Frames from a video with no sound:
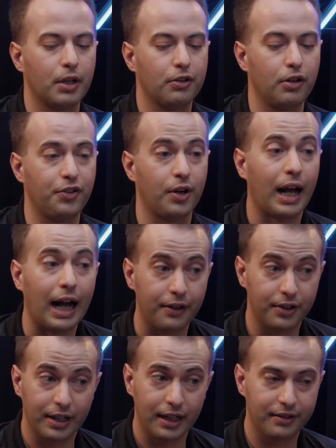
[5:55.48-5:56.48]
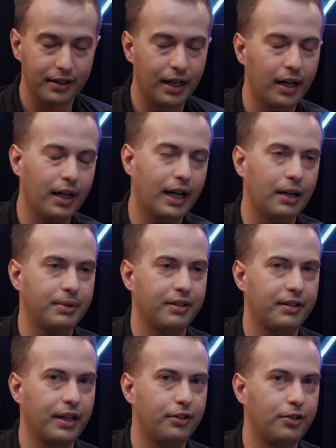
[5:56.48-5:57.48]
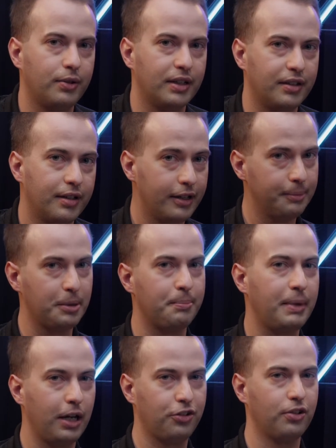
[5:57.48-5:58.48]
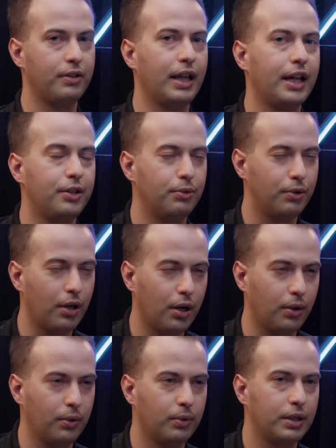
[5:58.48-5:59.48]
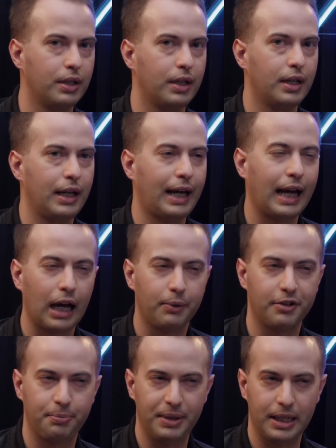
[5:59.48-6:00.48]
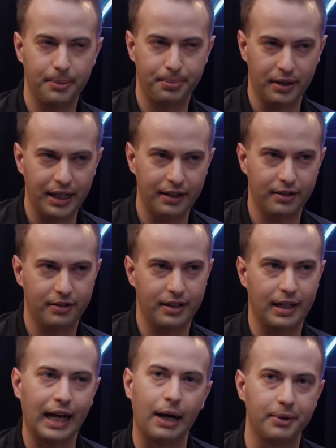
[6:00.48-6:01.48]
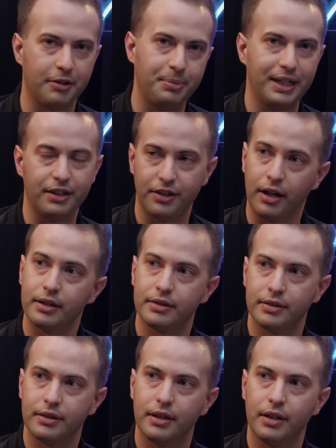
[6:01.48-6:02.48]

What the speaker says: So if you're advertising on it, I would say to continue, but make sure that you know how it's being placed and how it's being done.